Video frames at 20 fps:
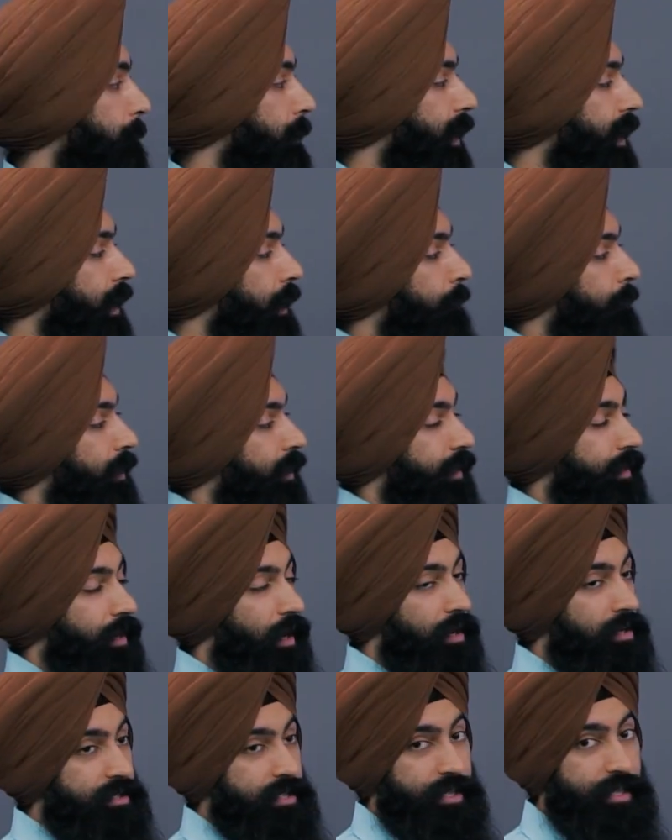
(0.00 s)
Making a million
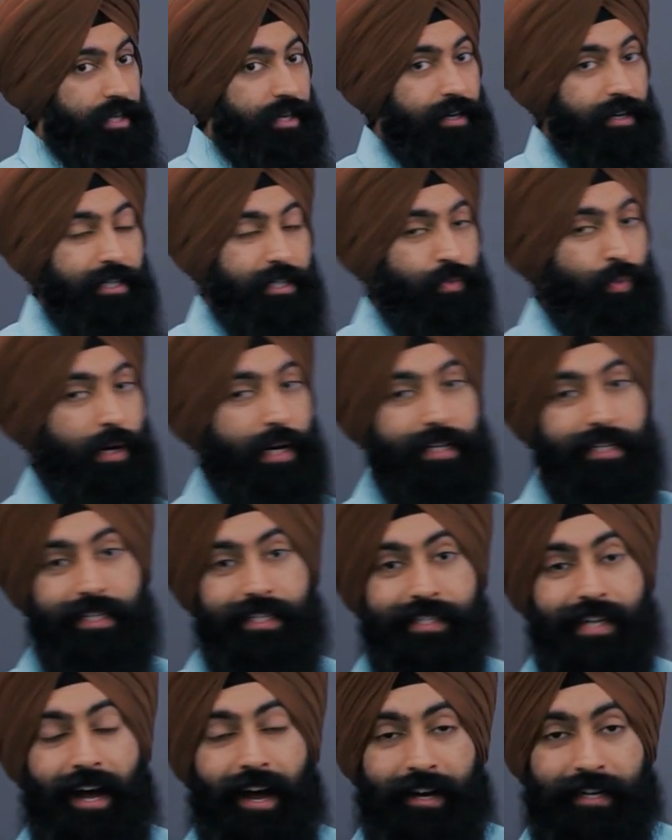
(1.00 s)
dollars a year is what I
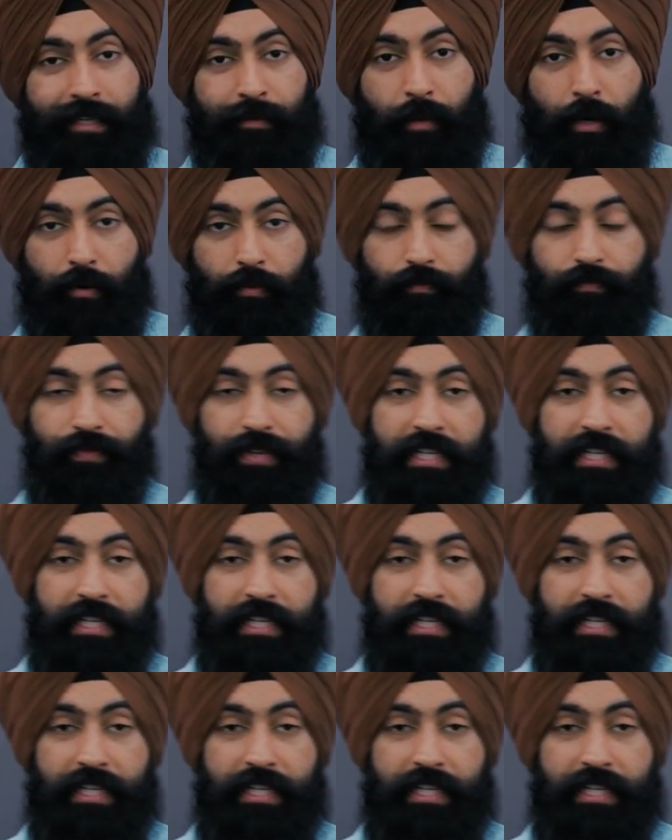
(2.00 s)
just talked about.